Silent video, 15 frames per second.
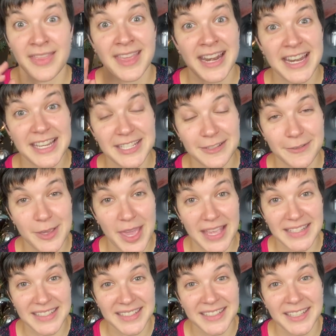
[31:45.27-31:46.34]
Then I need to
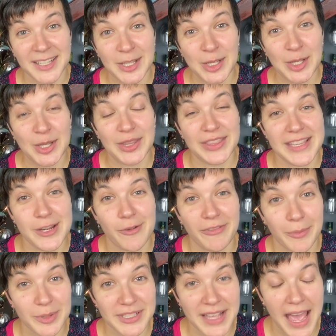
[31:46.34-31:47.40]
get the
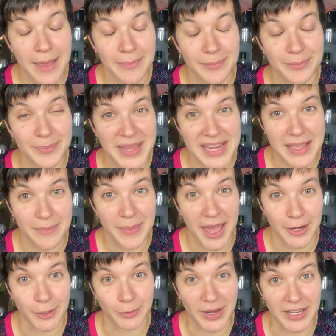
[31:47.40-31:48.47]
November Sky beanie
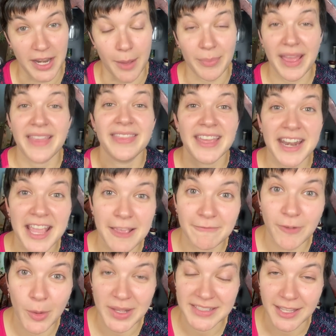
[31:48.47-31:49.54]
pattern written up. And then I
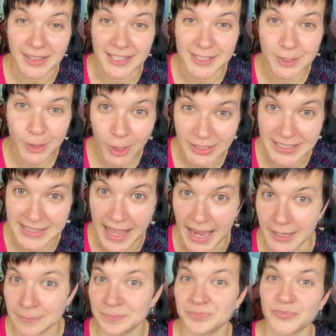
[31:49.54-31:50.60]
can focus on this shawl
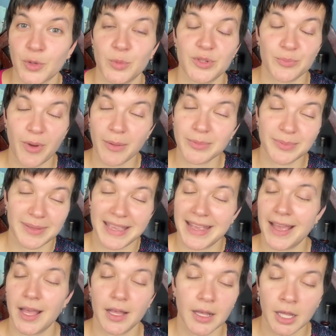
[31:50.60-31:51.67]
design, which probably